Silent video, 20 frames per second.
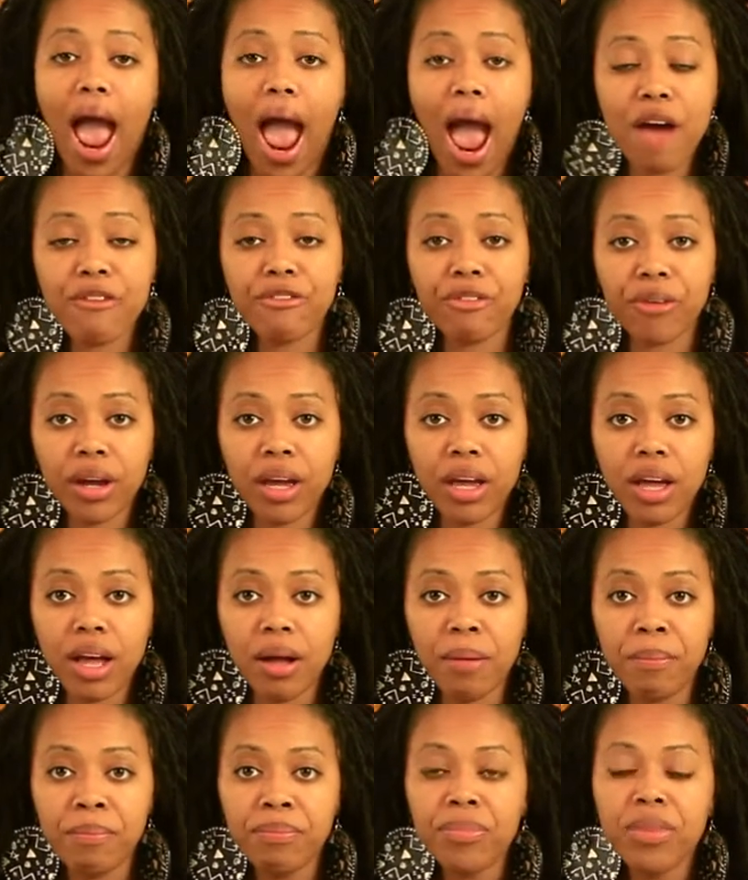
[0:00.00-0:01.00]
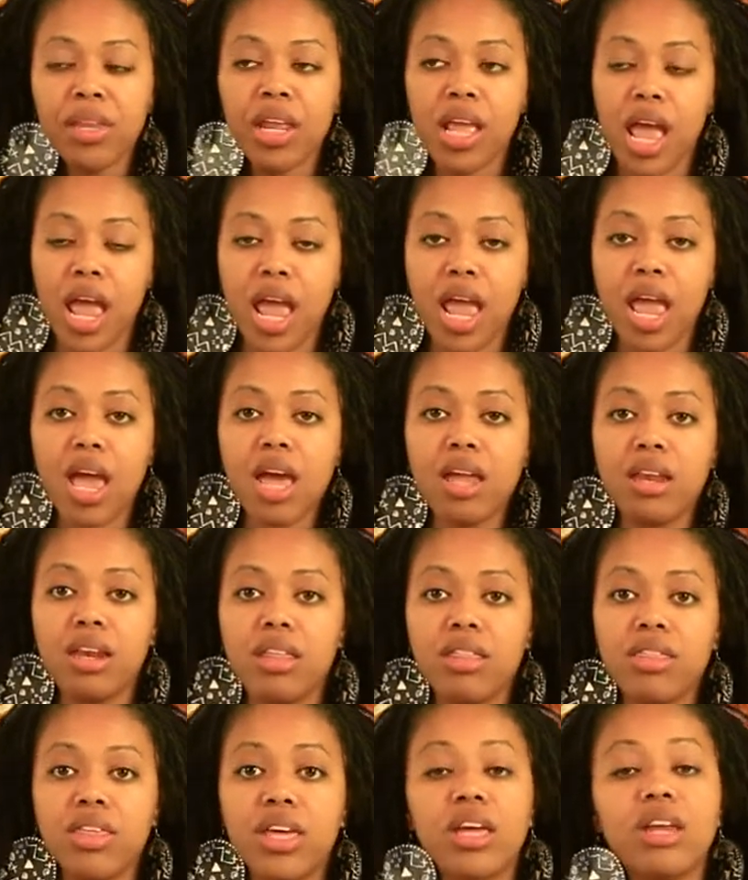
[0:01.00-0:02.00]
Africa
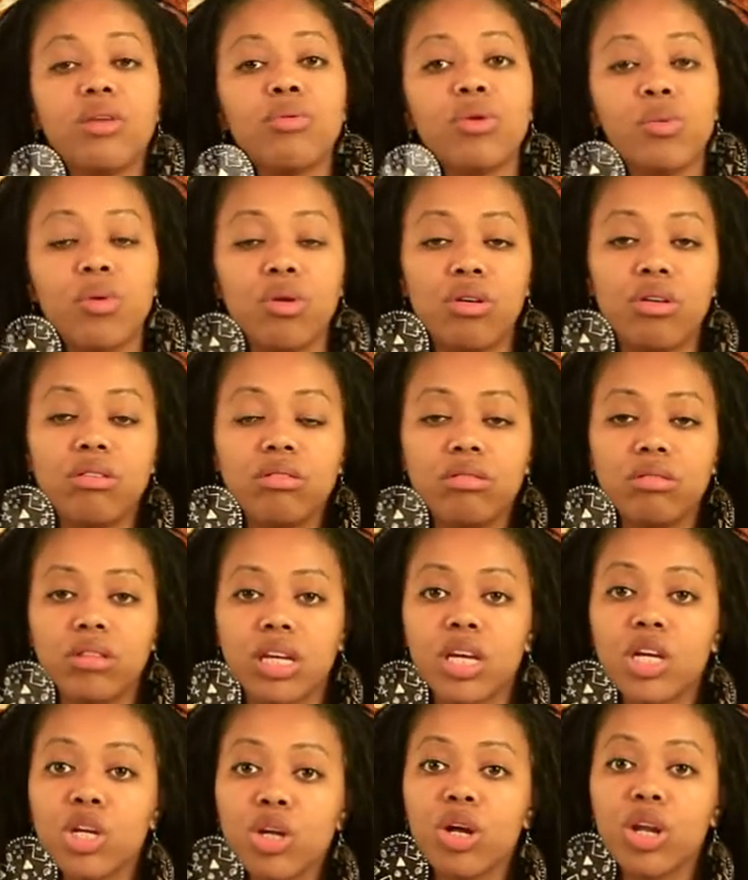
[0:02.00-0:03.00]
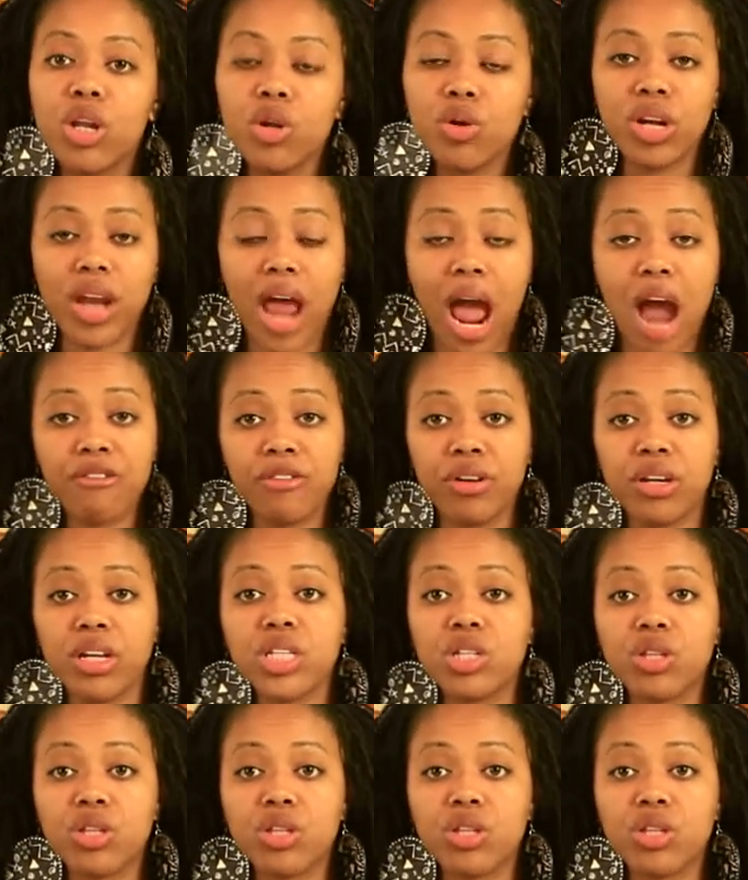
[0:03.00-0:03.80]
and then we will conclude in Africa.